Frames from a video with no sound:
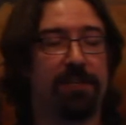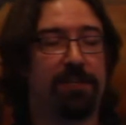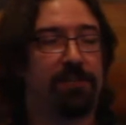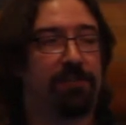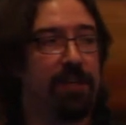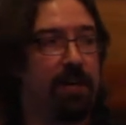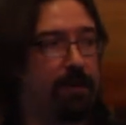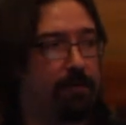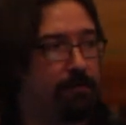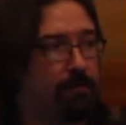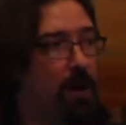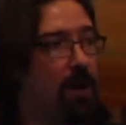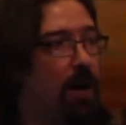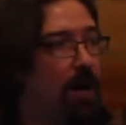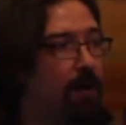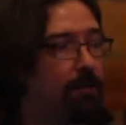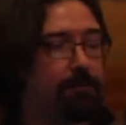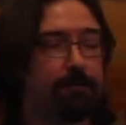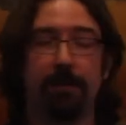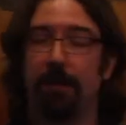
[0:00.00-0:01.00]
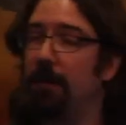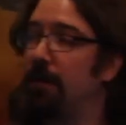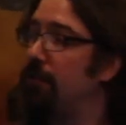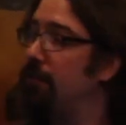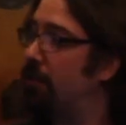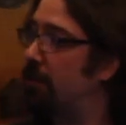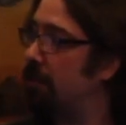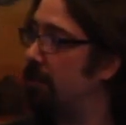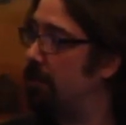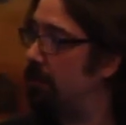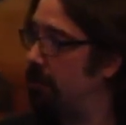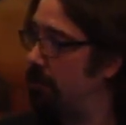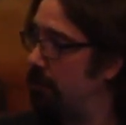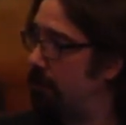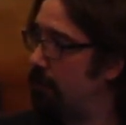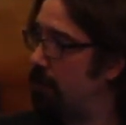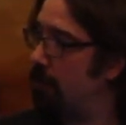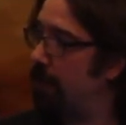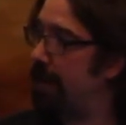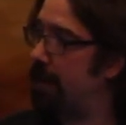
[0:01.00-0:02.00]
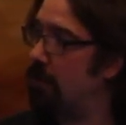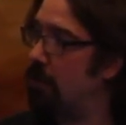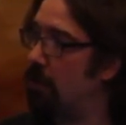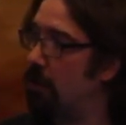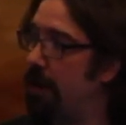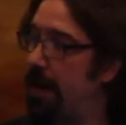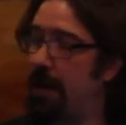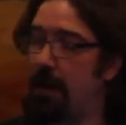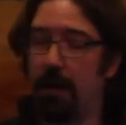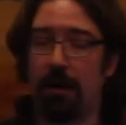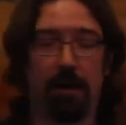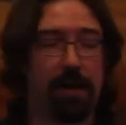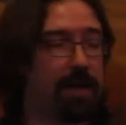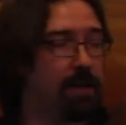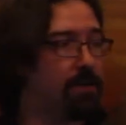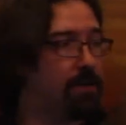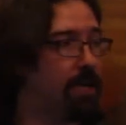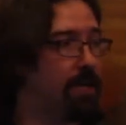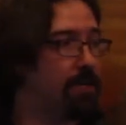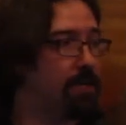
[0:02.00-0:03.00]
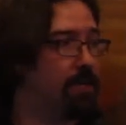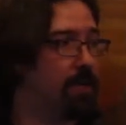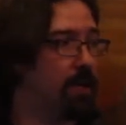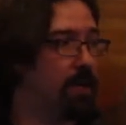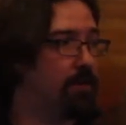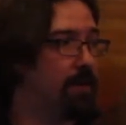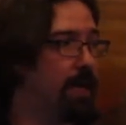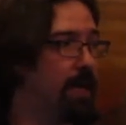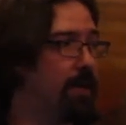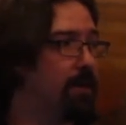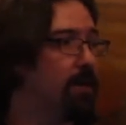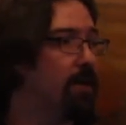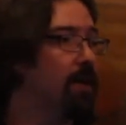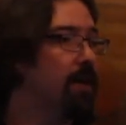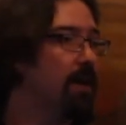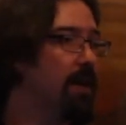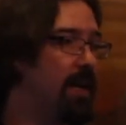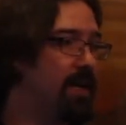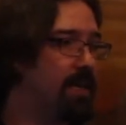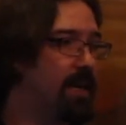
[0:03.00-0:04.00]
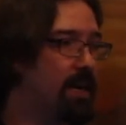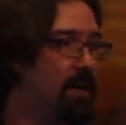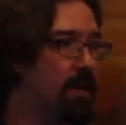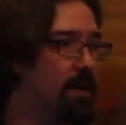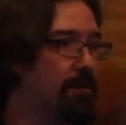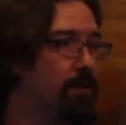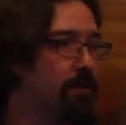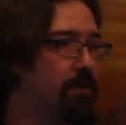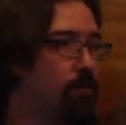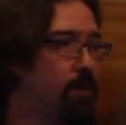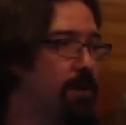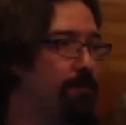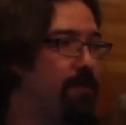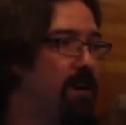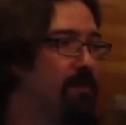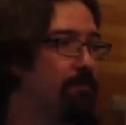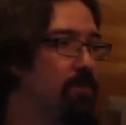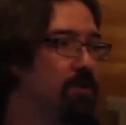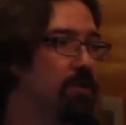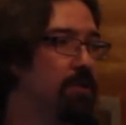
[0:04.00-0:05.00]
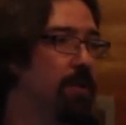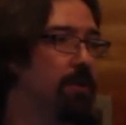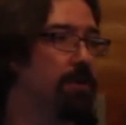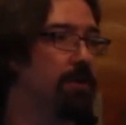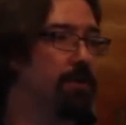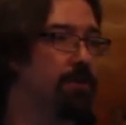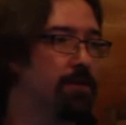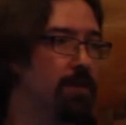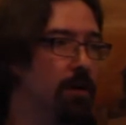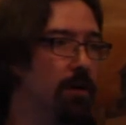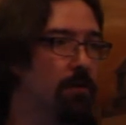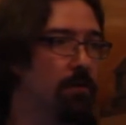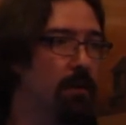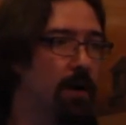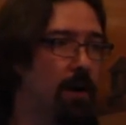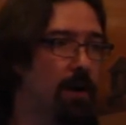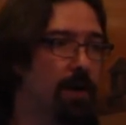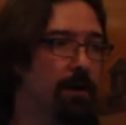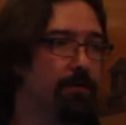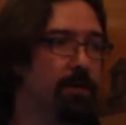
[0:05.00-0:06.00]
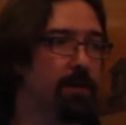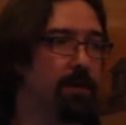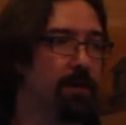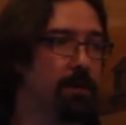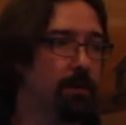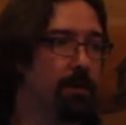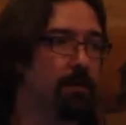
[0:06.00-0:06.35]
be saved off, you can throw ignore error annotation on that and get another 25% or so out of it